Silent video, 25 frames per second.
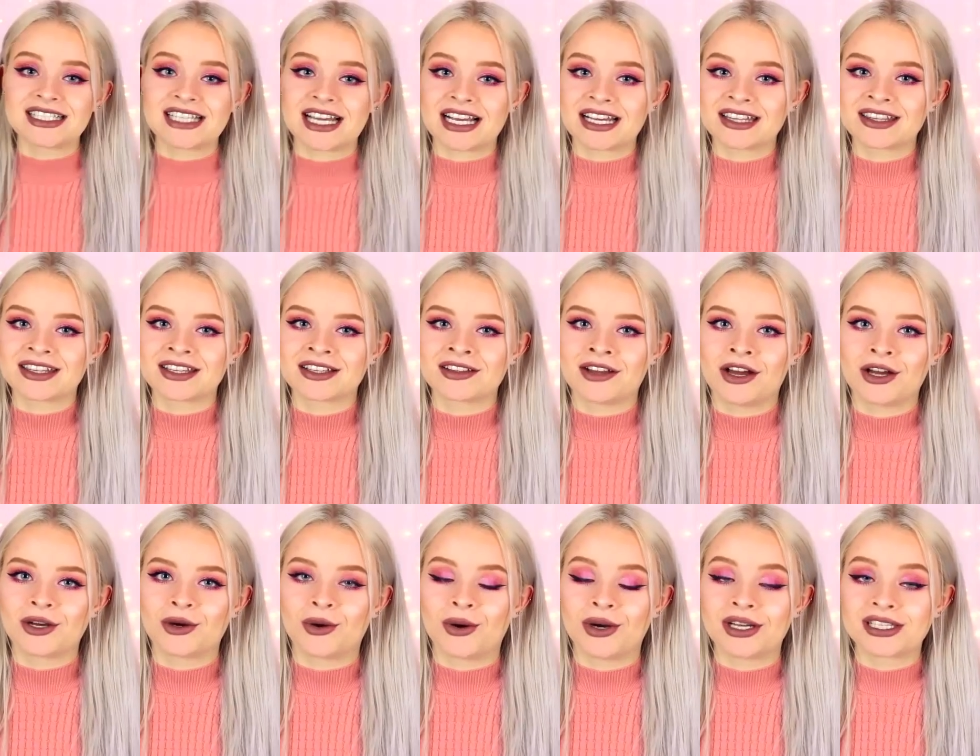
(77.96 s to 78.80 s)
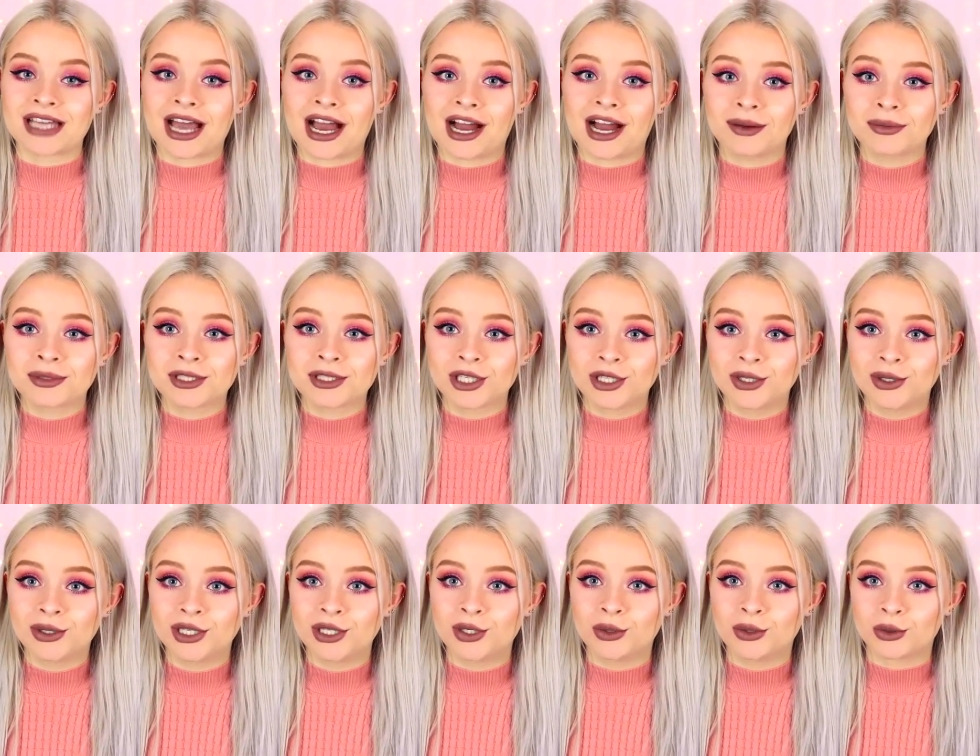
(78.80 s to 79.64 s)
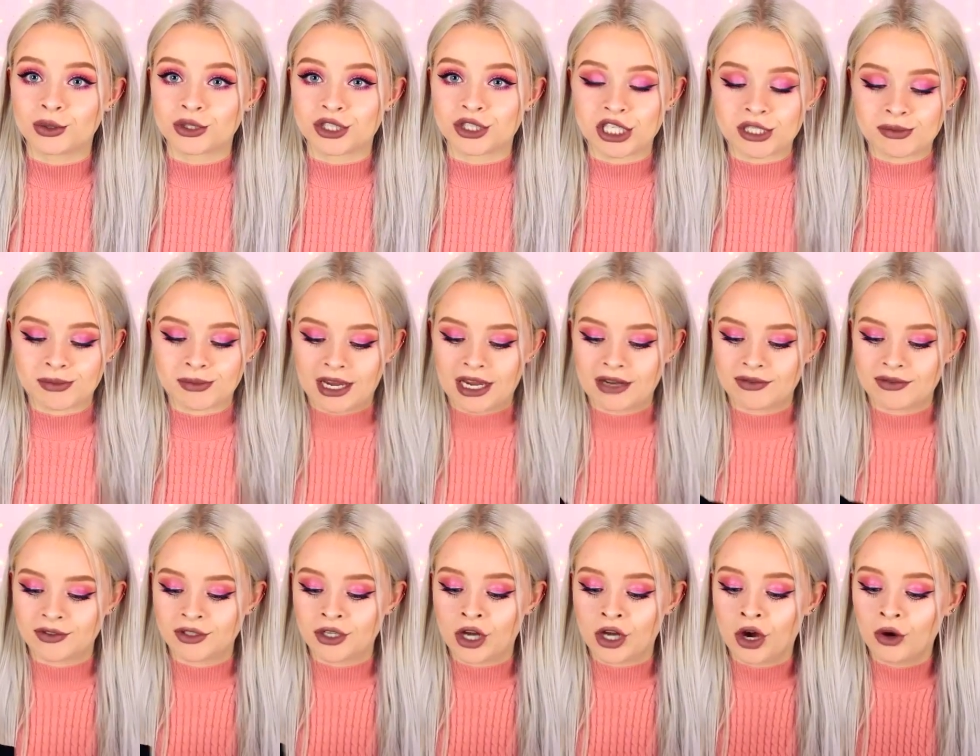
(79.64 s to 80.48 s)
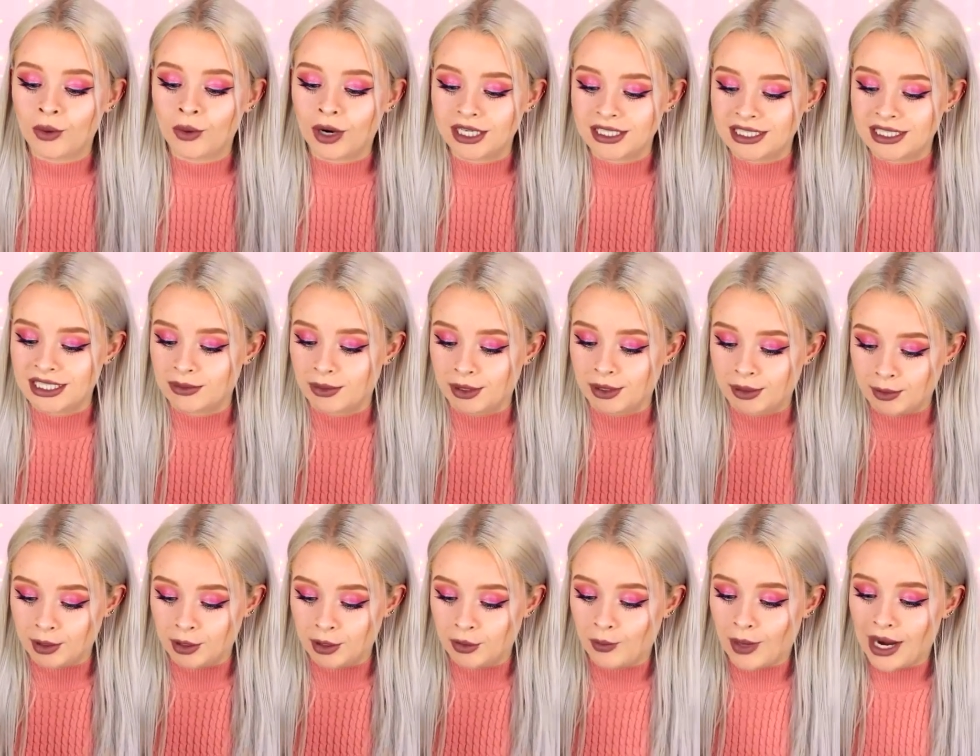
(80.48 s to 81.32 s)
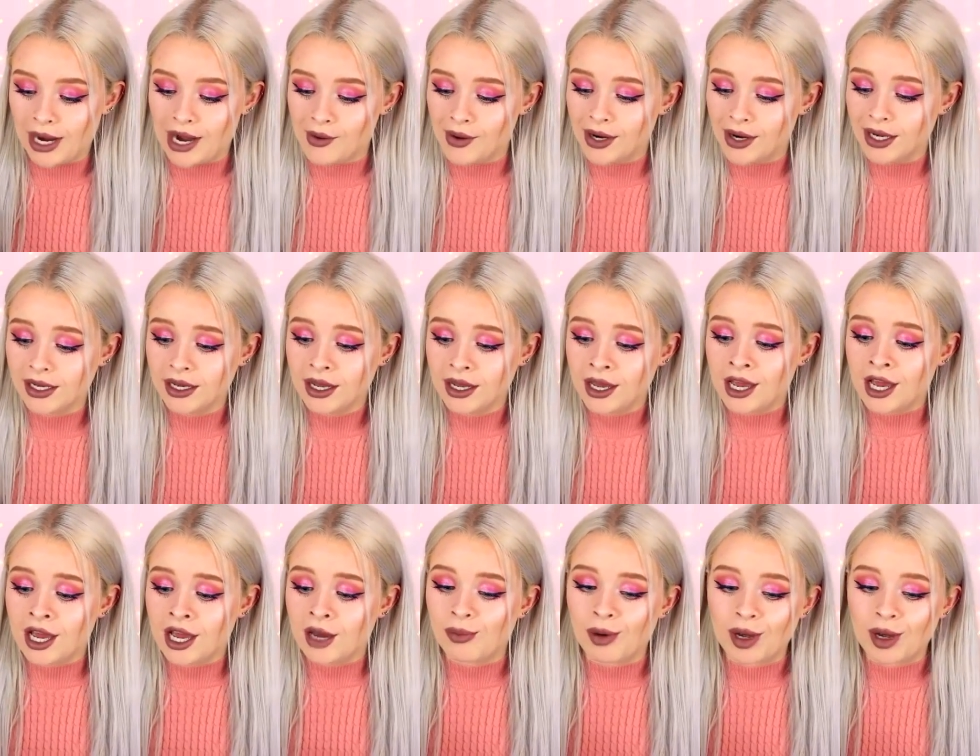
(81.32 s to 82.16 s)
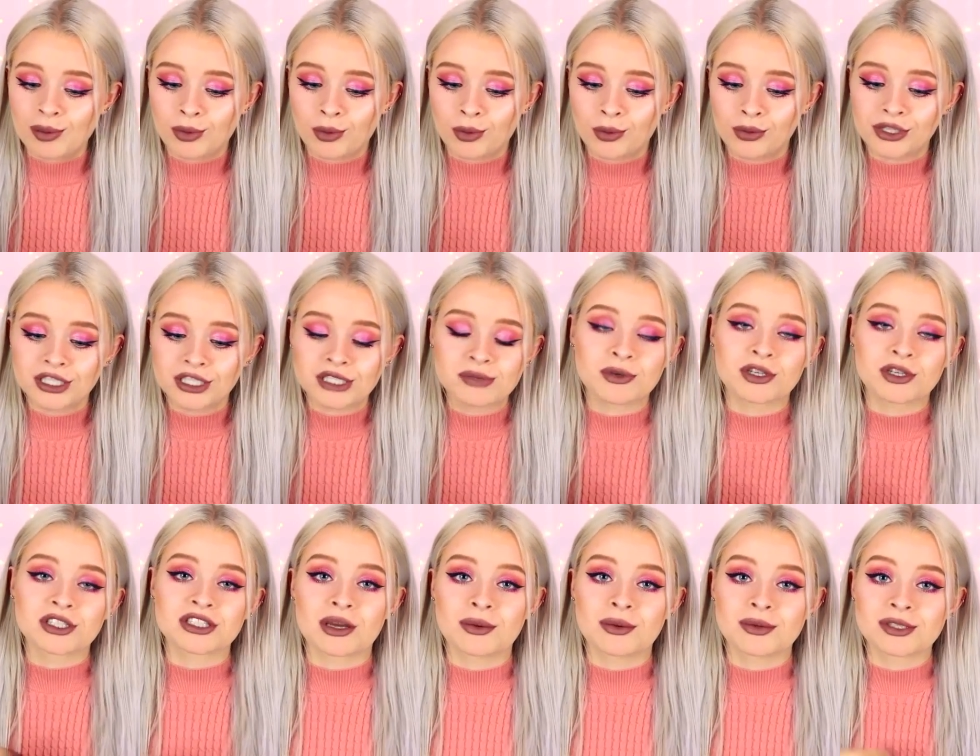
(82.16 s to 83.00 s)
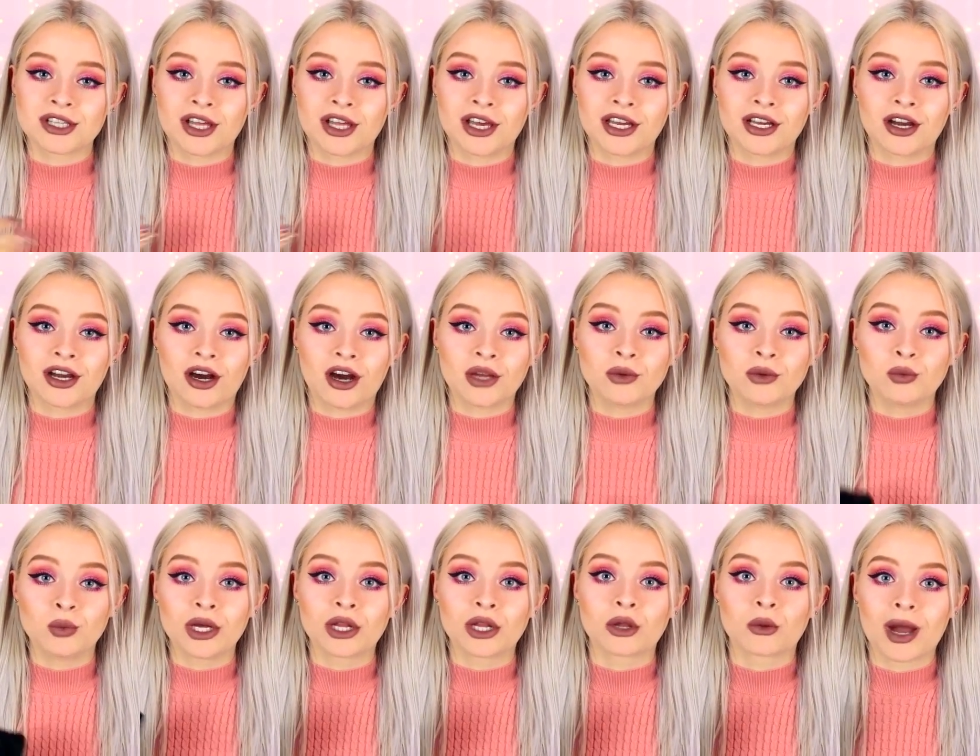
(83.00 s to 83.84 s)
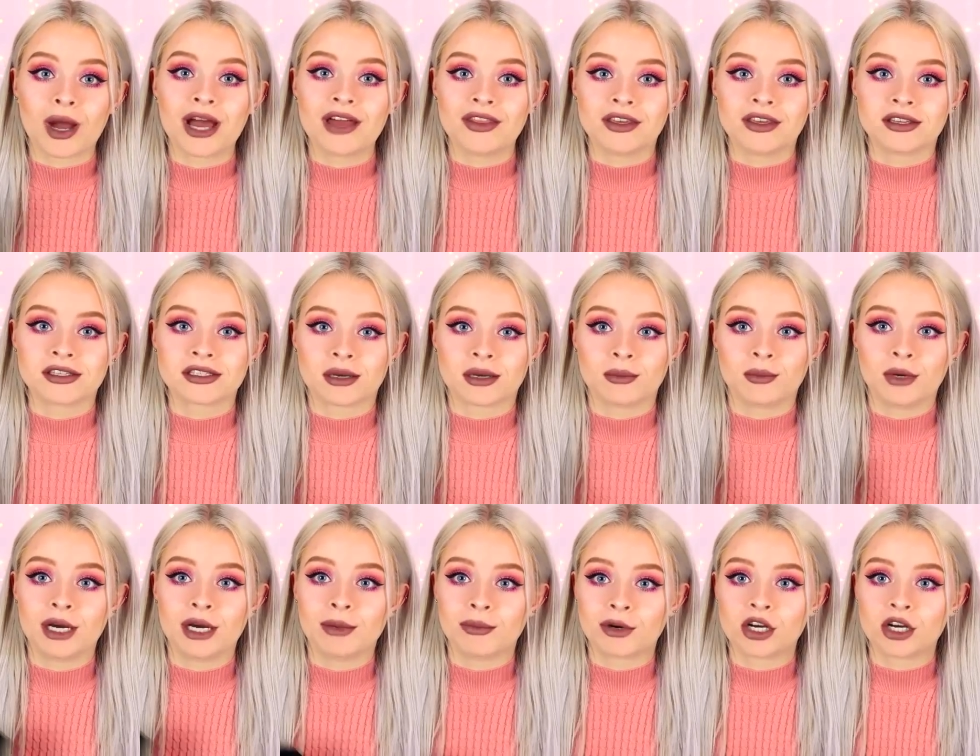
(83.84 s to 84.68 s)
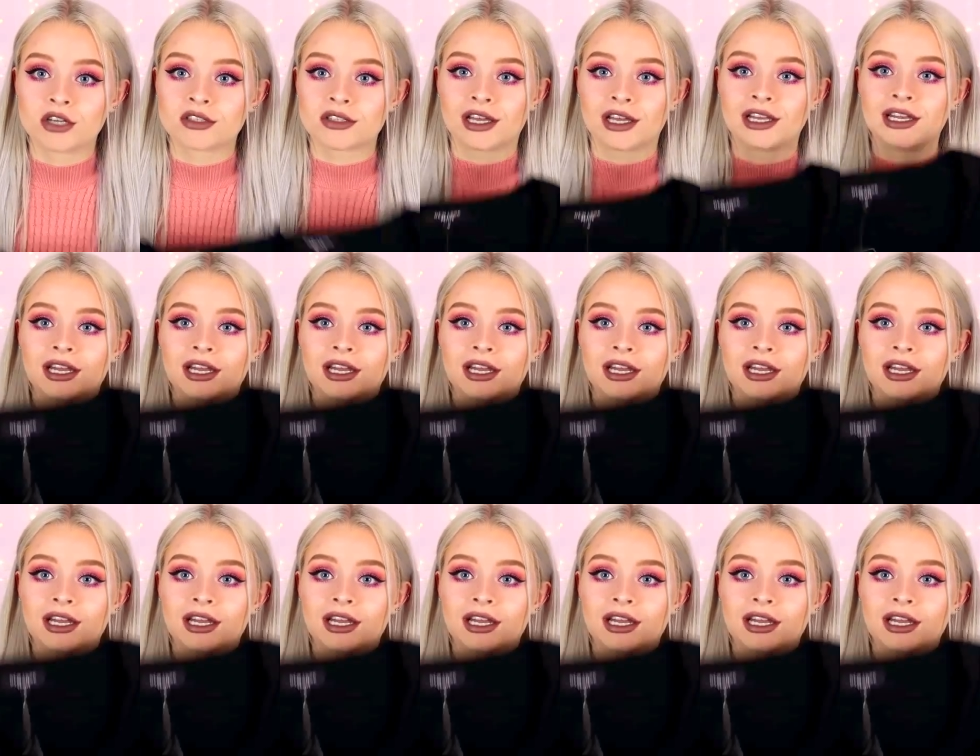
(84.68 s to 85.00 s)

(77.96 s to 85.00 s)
second thing that I got is absolutely gorgeous, but I have no idea when I'm going to wear it. But I bought this because I was like, I will wear this somewhere because I